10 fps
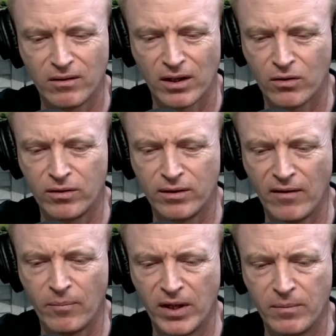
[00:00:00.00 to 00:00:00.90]
I couldn't
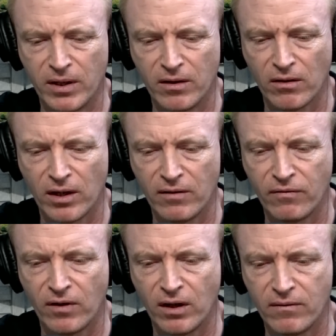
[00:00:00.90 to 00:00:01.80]
have Beebman
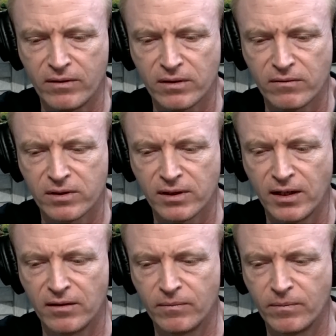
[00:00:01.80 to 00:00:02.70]
$1.85. It's obviously
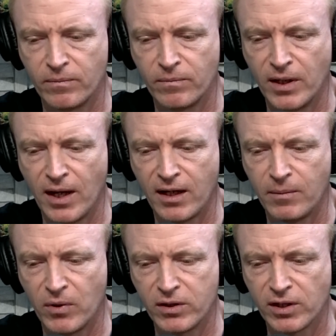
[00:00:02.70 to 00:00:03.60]
going to be
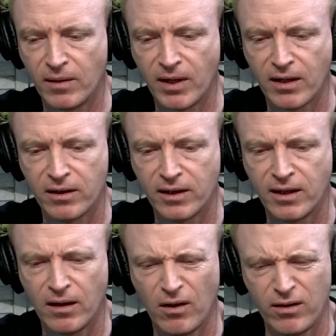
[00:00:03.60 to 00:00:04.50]
anchored by J-Mac and the
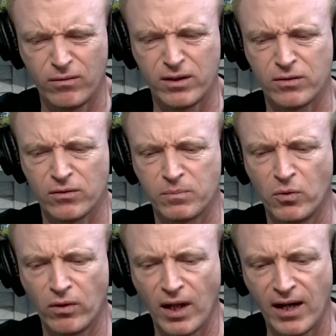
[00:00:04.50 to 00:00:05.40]
Go. I thought this horse,
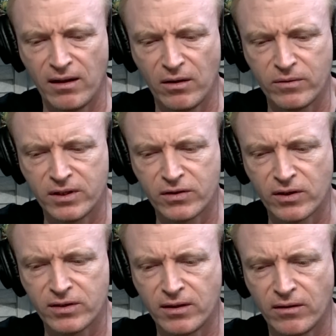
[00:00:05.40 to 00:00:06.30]
Mortal Halo, was
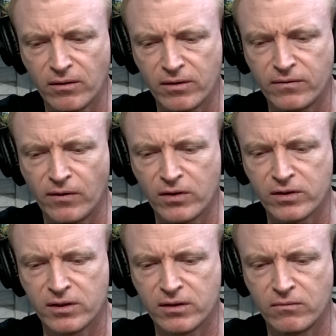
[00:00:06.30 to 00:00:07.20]
interesting. I thought its
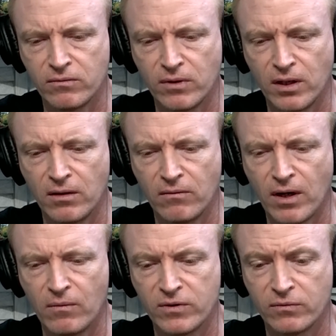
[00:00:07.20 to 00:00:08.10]
first
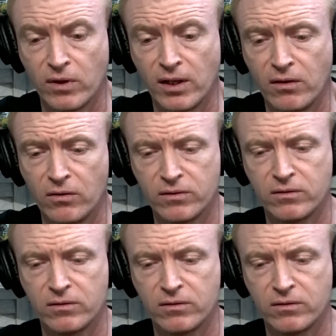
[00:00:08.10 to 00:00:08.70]
run was really good.